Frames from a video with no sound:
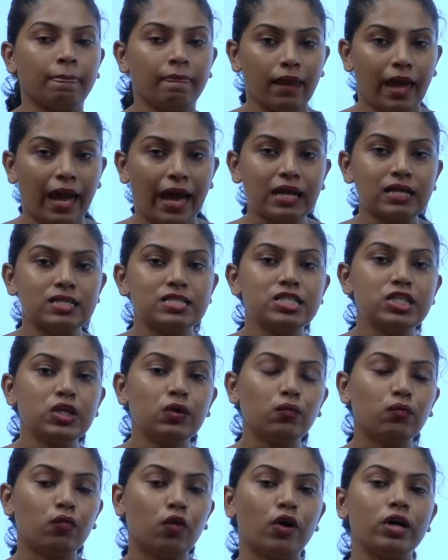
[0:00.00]

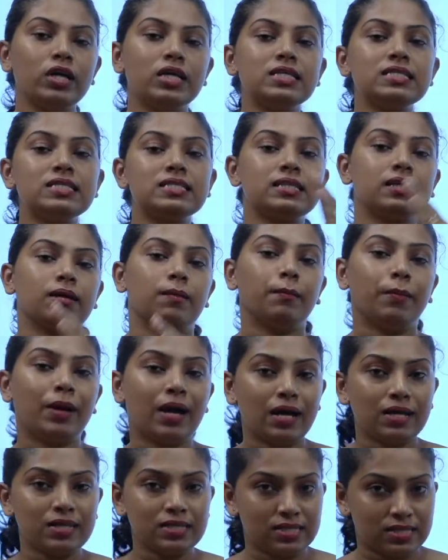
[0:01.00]
active voice
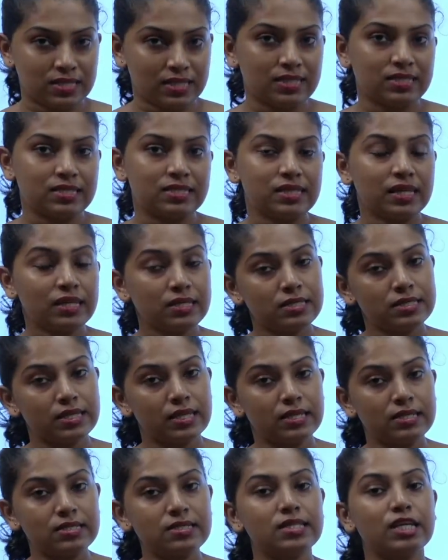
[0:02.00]
past tense
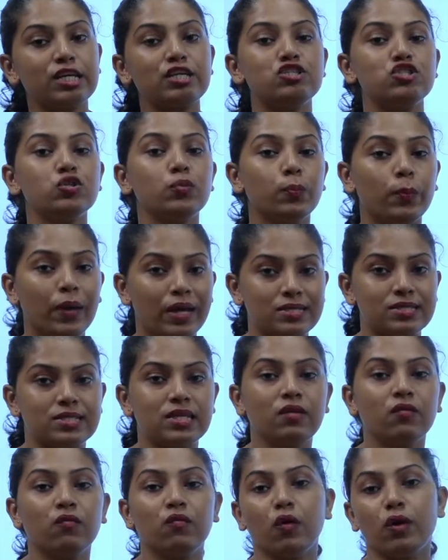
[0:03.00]
sentence into
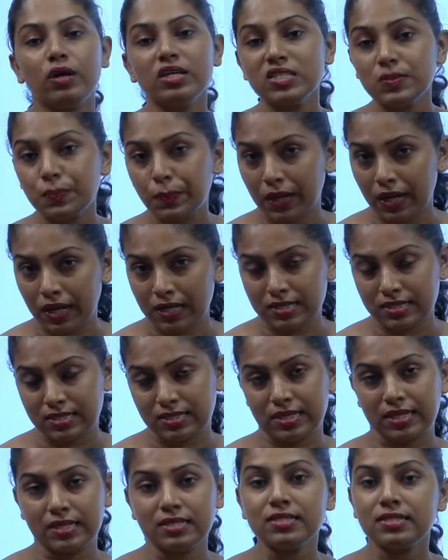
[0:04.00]
passive voice past
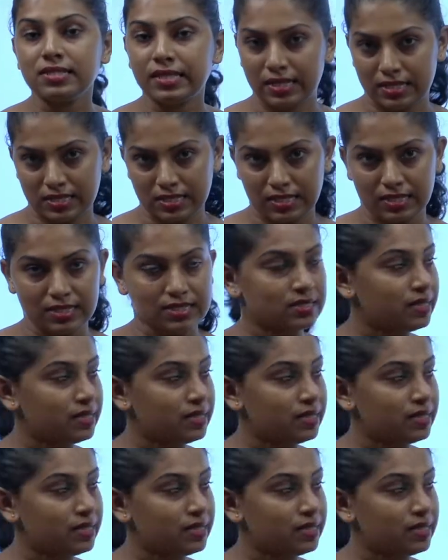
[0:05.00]
tense sentence.